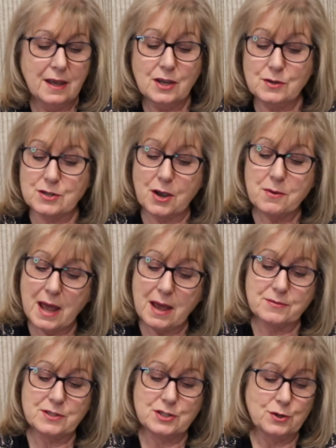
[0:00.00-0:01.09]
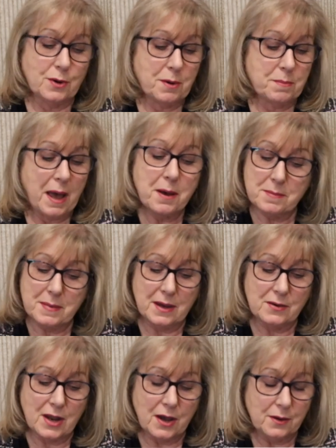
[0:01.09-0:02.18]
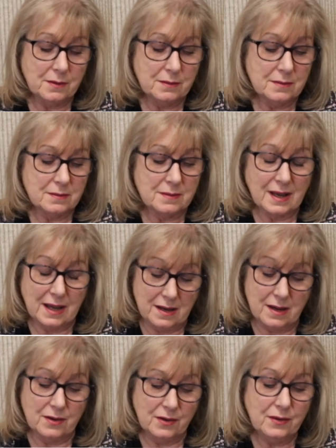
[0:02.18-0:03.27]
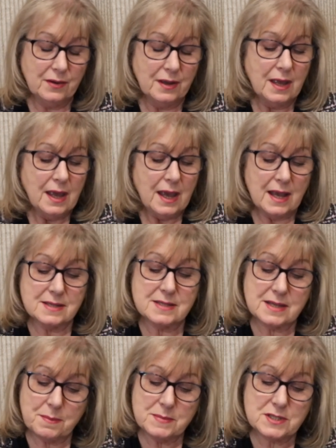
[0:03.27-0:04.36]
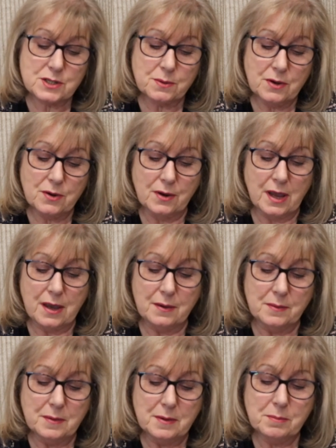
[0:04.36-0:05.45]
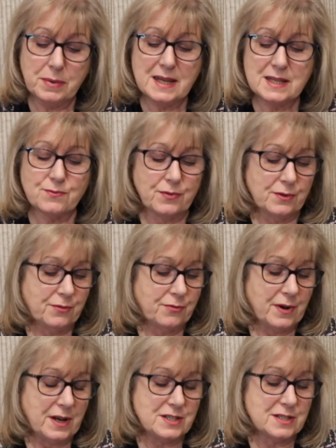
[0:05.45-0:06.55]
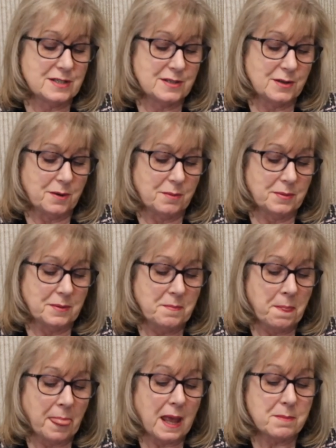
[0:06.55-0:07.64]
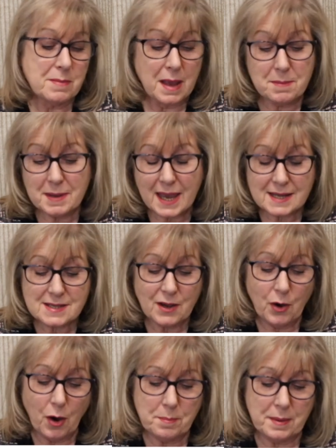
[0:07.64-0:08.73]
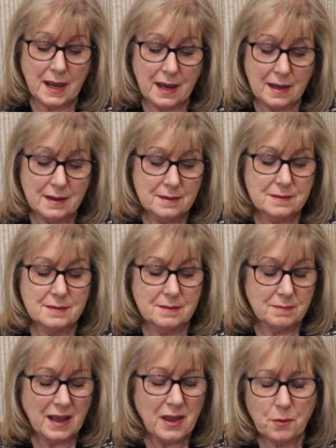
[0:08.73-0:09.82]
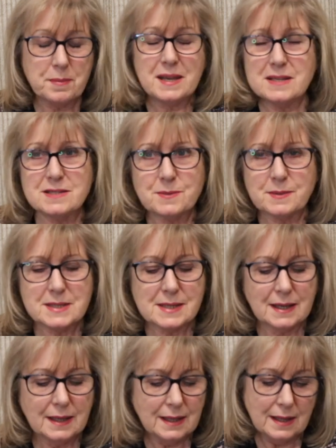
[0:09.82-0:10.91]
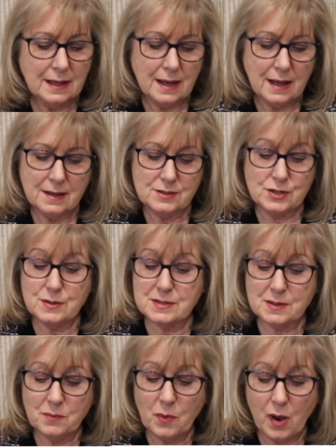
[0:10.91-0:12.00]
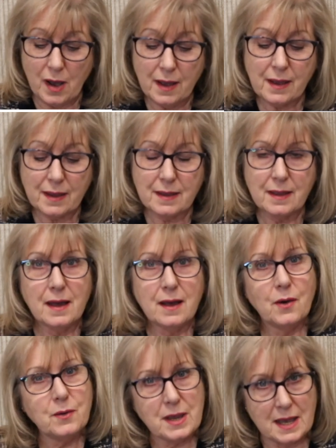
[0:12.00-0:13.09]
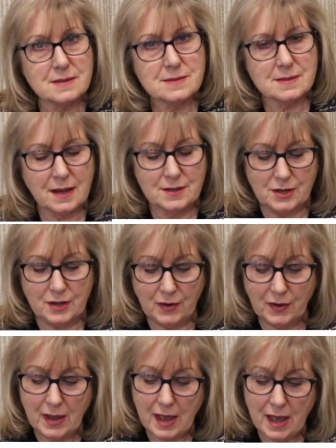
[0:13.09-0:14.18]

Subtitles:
You don't have to talk about me, you know. I know. It seems to annoy you. Please feel free to stop. Maybe get a hobby. My hobby is Twitter. Do some work. Oh, yes, I do.